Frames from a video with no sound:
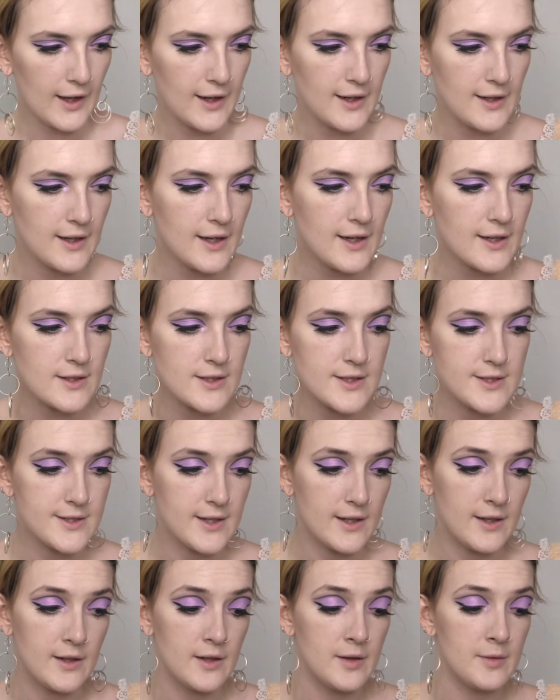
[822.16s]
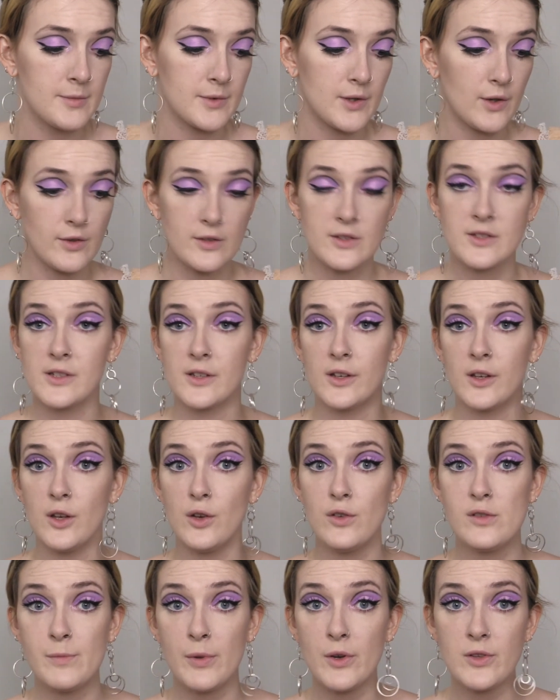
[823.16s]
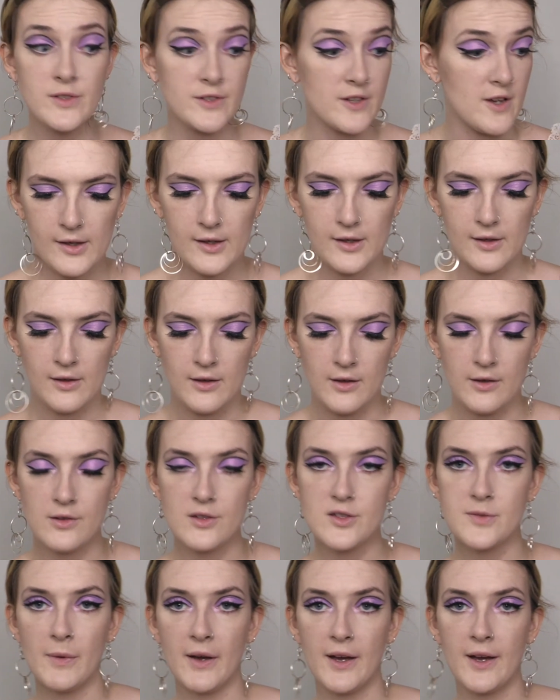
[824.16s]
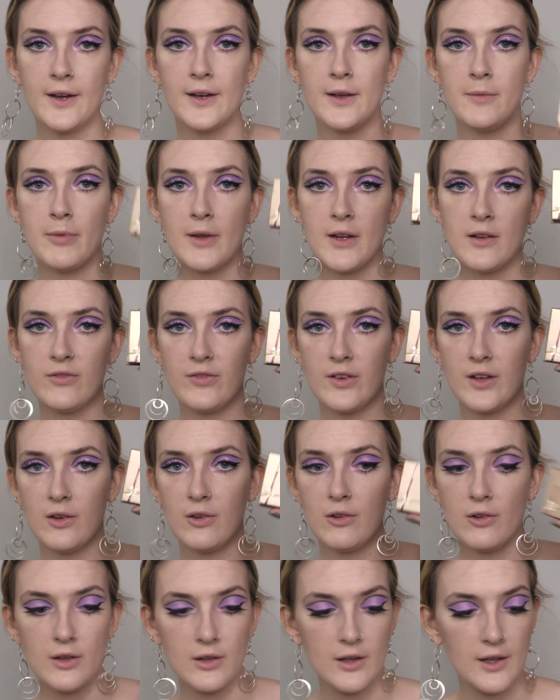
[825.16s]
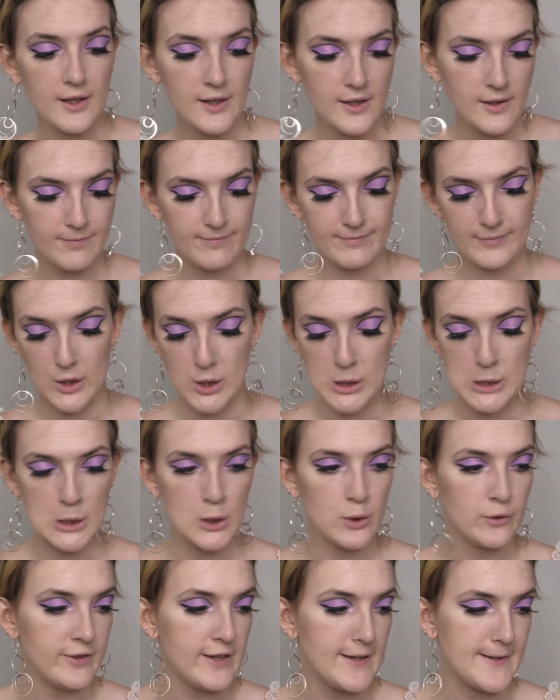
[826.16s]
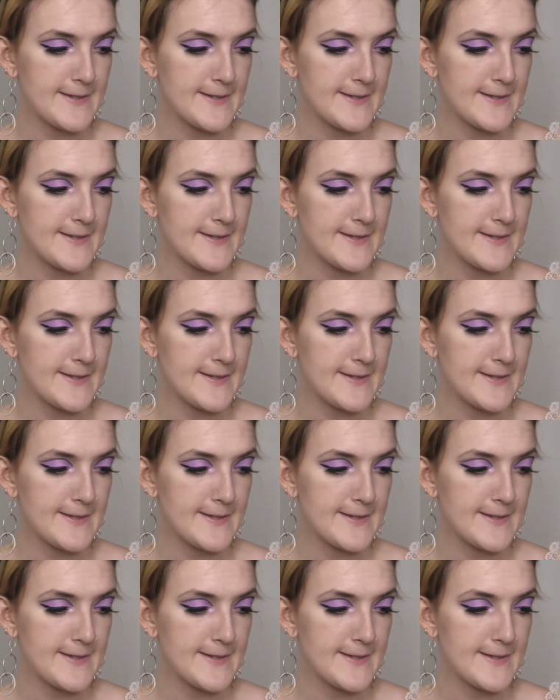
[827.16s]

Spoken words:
next I'm going to use bronzer. I'm going to use my Benefit Hoola Light because I love it.